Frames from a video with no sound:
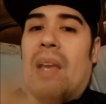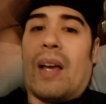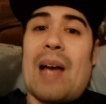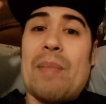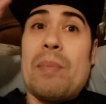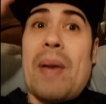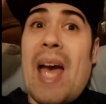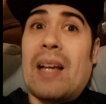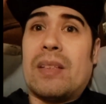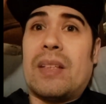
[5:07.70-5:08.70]
Coming
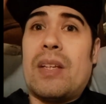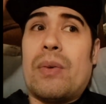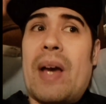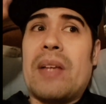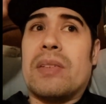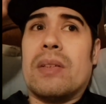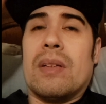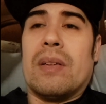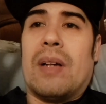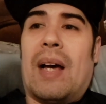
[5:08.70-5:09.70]
back to the U.S.,
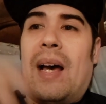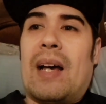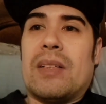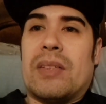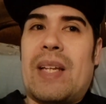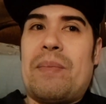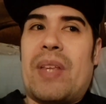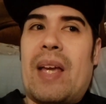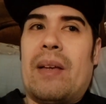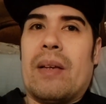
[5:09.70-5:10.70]
same
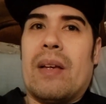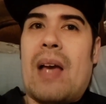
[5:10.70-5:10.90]
thing.